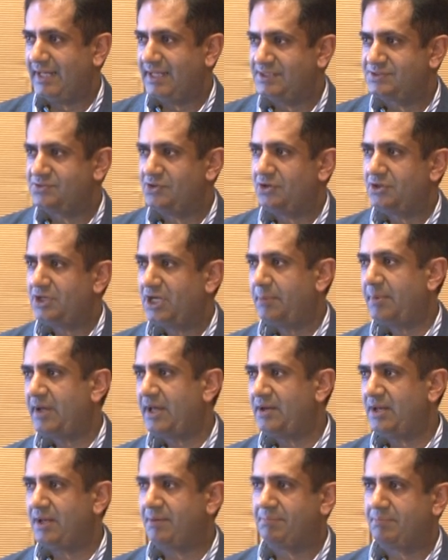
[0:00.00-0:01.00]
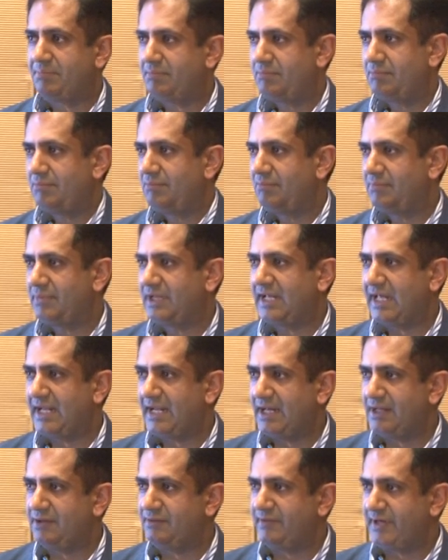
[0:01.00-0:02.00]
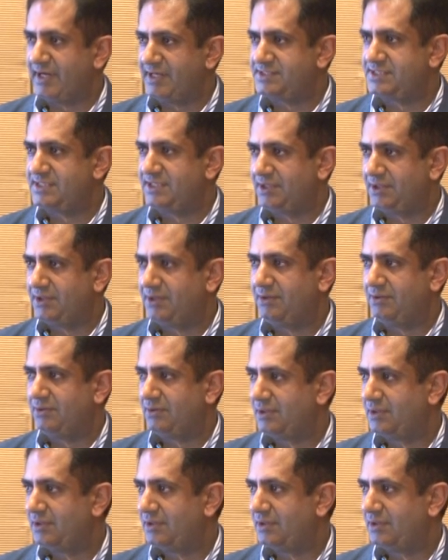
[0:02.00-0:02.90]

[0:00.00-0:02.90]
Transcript: He's not going to be able to get out of ITU.